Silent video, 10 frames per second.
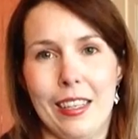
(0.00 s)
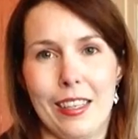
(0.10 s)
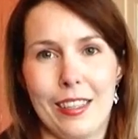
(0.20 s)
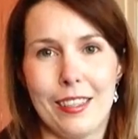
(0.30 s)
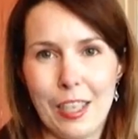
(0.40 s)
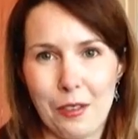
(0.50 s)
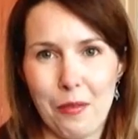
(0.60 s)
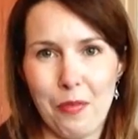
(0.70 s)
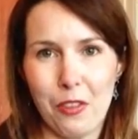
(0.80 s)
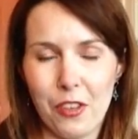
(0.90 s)
So
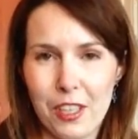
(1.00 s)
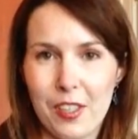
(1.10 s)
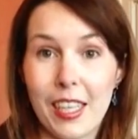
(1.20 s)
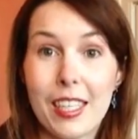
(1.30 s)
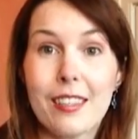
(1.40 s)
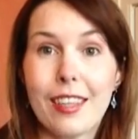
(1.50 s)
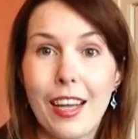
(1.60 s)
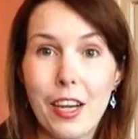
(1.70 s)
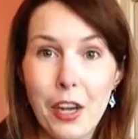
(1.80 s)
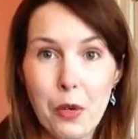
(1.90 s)
the first thing is
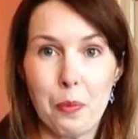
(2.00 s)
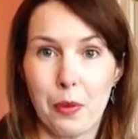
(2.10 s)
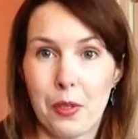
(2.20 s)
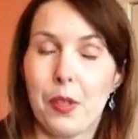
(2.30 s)
a notebook.